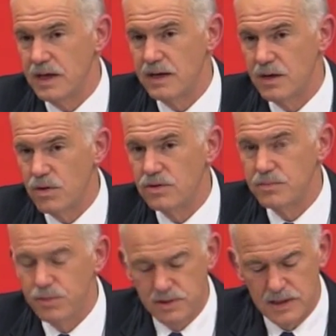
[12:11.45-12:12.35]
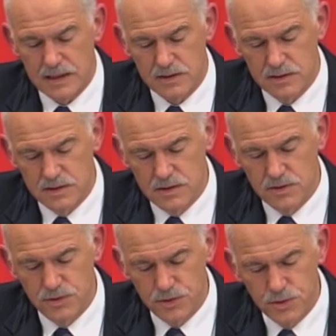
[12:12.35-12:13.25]
And I want to put that
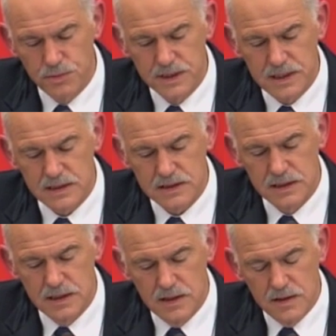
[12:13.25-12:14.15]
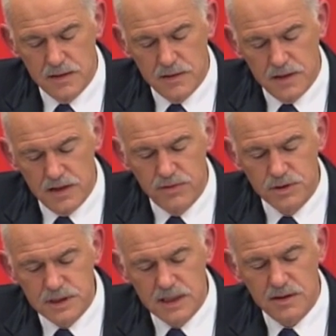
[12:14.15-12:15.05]
to you because if you
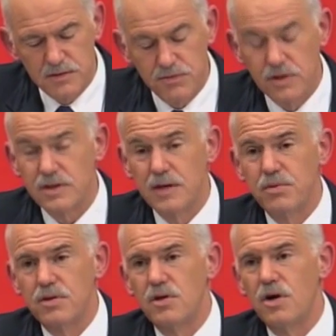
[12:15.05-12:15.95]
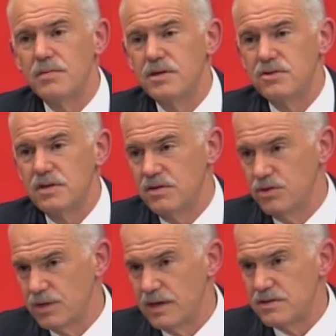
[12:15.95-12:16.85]
see, for example, the lobbies in
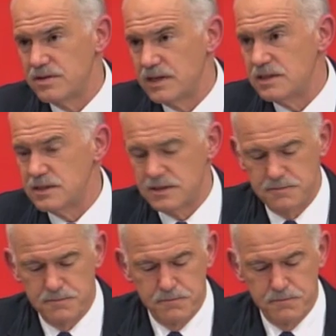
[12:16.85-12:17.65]
the United States,